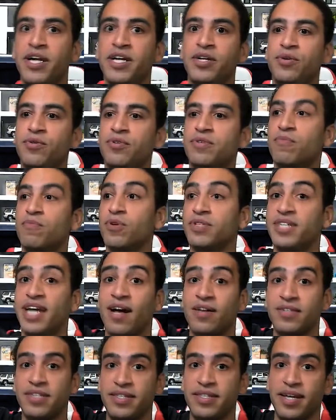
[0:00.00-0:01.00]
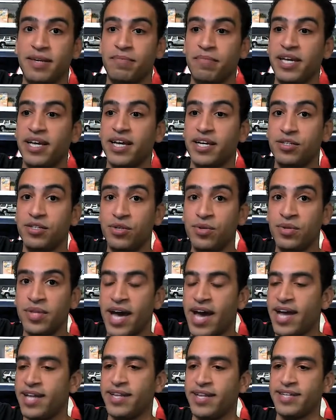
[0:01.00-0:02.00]
who's more talented than me can do
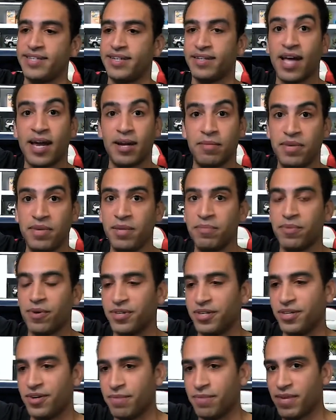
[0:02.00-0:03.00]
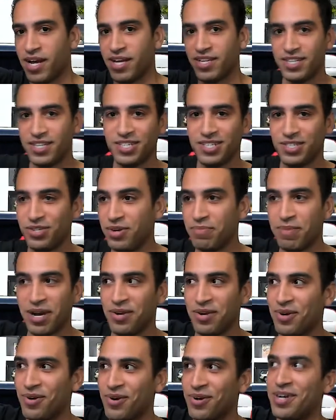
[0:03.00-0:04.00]
that, and that's a lot of people. I'm not tooting my own
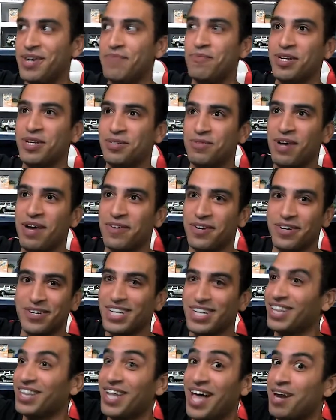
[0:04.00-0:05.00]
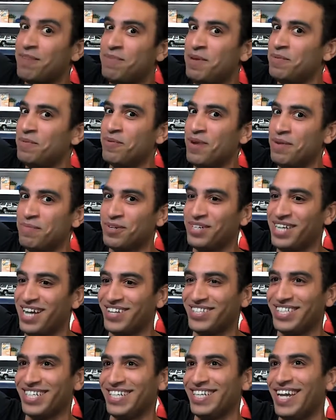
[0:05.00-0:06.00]
horn whatsoever. A lot of people way more
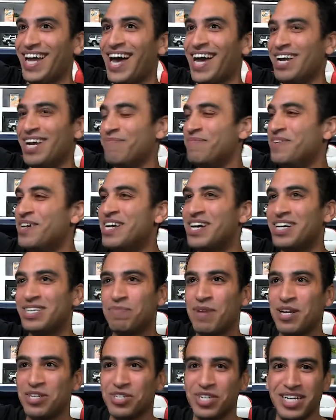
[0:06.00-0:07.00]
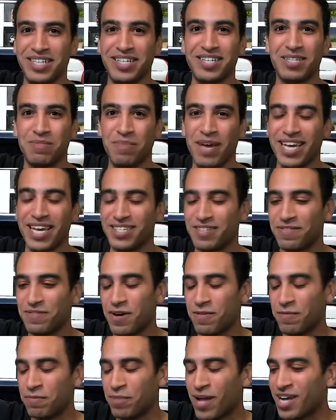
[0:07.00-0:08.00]
talented than I am, especially in this space of
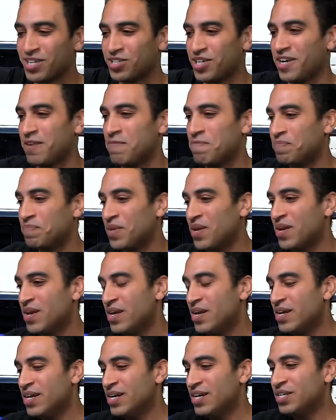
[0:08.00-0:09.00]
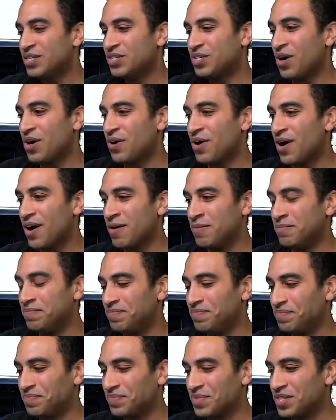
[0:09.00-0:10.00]
blockchain. So
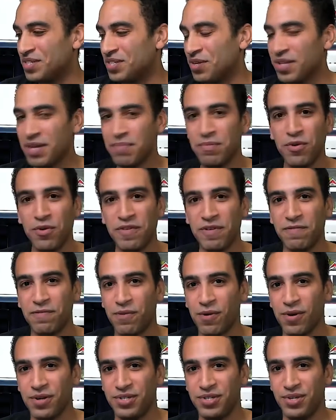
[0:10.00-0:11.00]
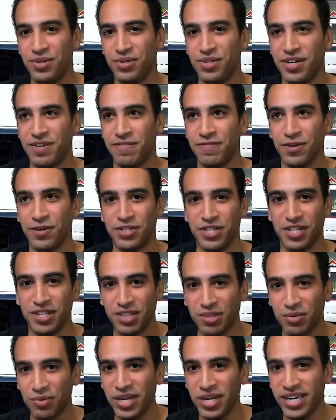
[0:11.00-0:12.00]
so then moving forward to the version
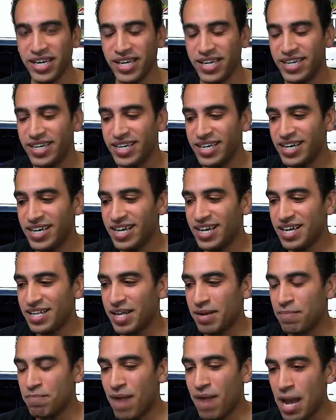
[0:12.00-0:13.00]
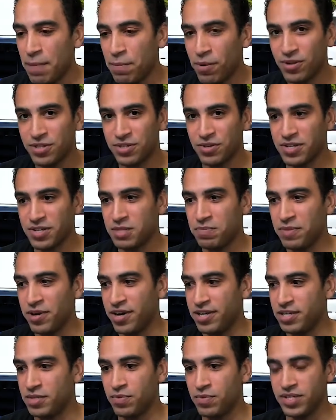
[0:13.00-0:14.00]
3, like my personal
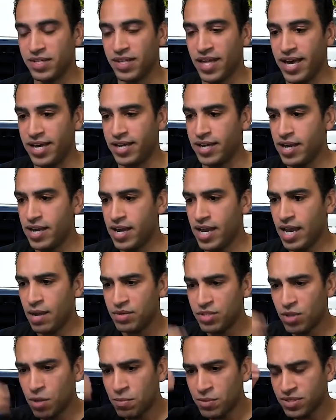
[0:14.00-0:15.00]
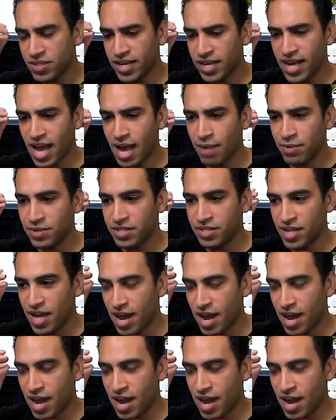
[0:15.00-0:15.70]
experience was like, it was almost like I was